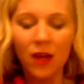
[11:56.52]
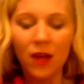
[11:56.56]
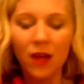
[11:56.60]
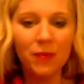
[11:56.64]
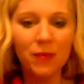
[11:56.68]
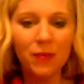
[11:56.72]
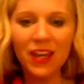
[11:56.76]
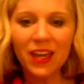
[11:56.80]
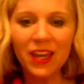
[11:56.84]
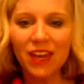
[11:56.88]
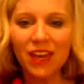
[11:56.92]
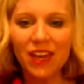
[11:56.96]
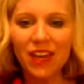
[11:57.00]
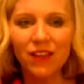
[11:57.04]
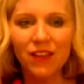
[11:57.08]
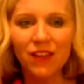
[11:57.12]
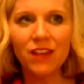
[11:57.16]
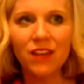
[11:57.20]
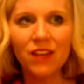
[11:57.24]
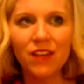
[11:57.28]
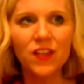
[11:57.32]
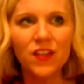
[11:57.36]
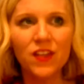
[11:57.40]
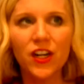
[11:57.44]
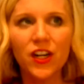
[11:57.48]
But even
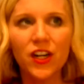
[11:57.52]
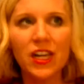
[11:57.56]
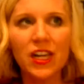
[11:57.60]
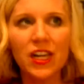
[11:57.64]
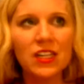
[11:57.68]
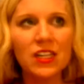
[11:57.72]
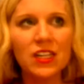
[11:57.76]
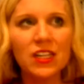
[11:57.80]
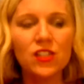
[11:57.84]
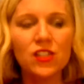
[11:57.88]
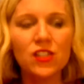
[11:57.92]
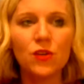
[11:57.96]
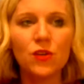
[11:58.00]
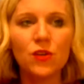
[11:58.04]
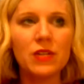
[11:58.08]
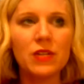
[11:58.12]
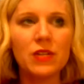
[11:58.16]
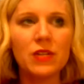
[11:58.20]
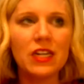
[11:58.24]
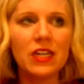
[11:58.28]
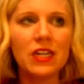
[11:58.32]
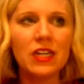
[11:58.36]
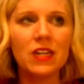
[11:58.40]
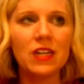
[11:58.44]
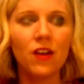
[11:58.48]
if there is no
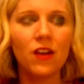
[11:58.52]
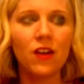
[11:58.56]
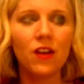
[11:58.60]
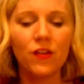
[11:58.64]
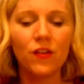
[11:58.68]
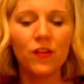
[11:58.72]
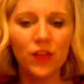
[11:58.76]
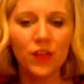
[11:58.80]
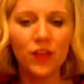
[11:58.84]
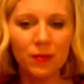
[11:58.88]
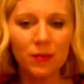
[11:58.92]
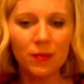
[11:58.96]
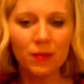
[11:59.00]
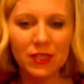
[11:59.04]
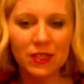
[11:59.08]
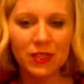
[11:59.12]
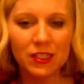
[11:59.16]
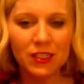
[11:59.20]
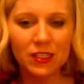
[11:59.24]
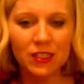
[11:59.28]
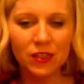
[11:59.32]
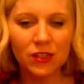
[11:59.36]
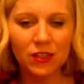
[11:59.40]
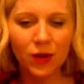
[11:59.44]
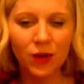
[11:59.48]
need for the
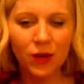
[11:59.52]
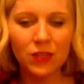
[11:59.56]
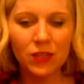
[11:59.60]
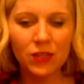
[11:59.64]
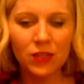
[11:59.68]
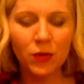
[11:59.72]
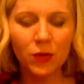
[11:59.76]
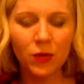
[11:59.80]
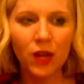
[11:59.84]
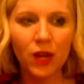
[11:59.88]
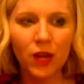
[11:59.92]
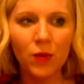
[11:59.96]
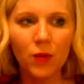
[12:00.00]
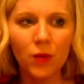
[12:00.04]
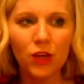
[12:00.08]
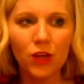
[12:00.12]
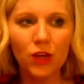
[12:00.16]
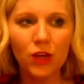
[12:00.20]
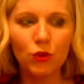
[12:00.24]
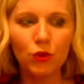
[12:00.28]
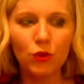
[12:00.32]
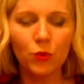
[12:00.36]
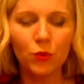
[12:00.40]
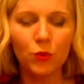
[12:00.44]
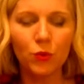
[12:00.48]
business, you guys, what I want
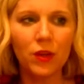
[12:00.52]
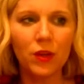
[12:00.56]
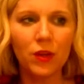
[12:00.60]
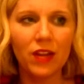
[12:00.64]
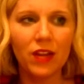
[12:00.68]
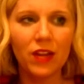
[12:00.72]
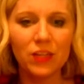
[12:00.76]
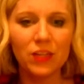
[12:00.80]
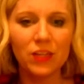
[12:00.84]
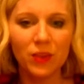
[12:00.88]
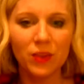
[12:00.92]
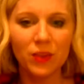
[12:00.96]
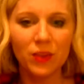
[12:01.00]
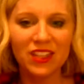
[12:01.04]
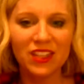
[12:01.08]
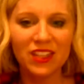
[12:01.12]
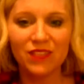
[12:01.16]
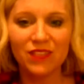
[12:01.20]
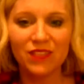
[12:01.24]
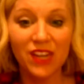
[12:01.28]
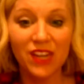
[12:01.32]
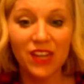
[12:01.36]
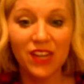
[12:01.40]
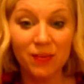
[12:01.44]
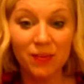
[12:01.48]
you to realize what
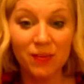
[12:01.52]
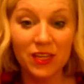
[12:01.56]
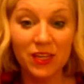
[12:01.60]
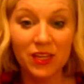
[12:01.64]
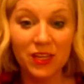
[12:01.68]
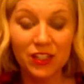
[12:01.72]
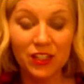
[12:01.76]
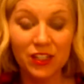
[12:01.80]
these VIP